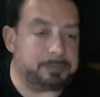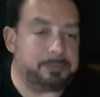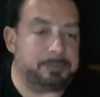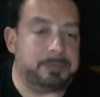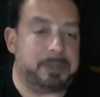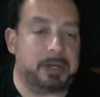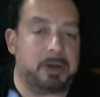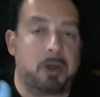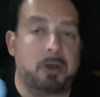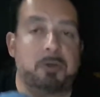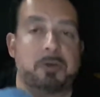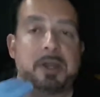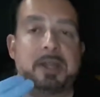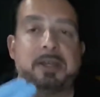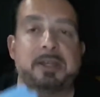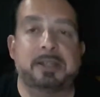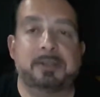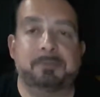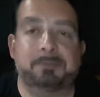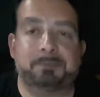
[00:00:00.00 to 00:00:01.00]
But
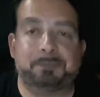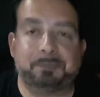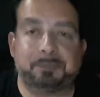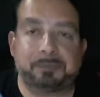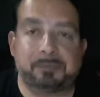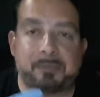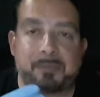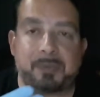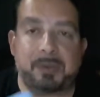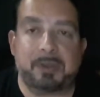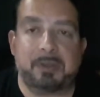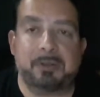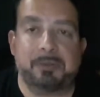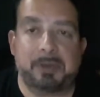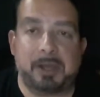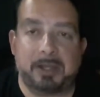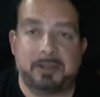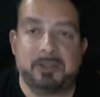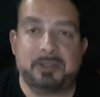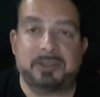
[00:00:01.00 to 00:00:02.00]
already,
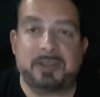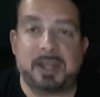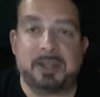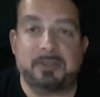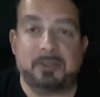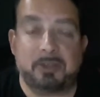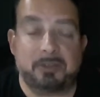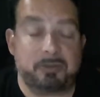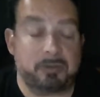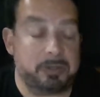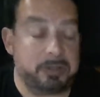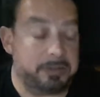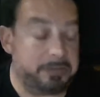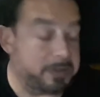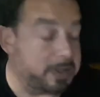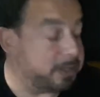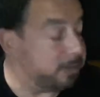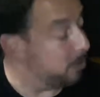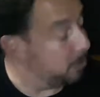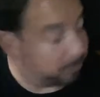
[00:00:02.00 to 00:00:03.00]
I just ate those really
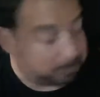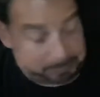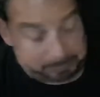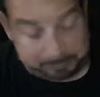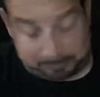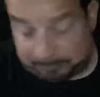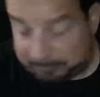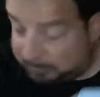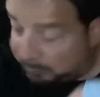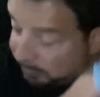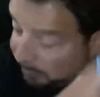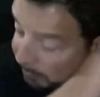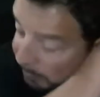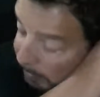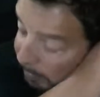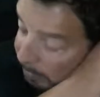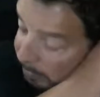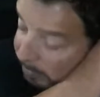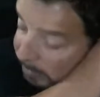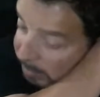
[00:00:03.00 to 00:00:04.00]
fast.
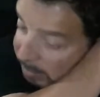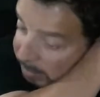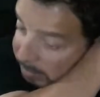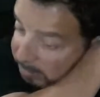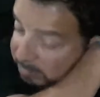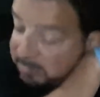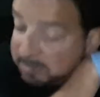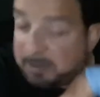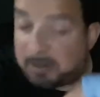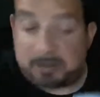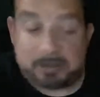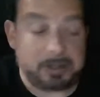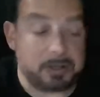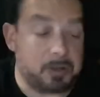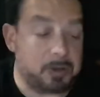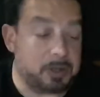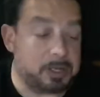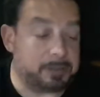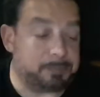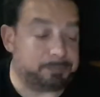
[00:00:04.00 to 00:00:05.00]
The heat's starting to
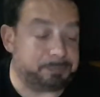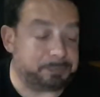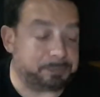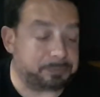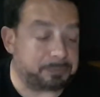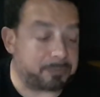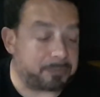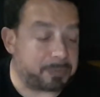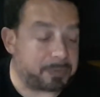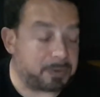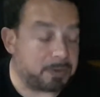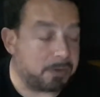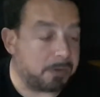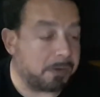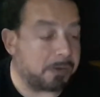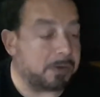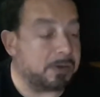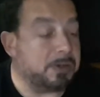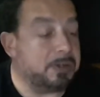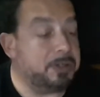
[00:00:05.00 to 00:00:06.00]
go up.
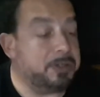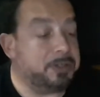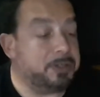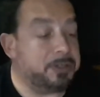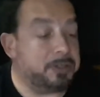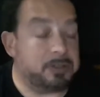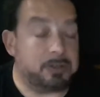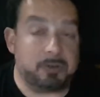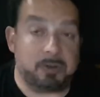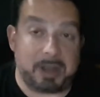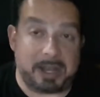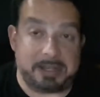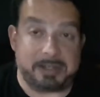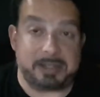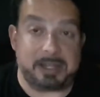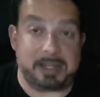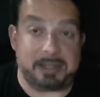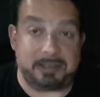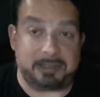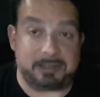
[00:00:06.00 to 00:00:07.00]
Great
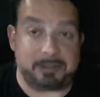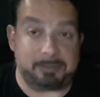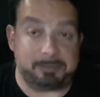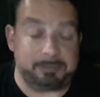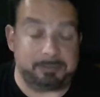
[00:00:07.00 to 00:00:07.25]
taste.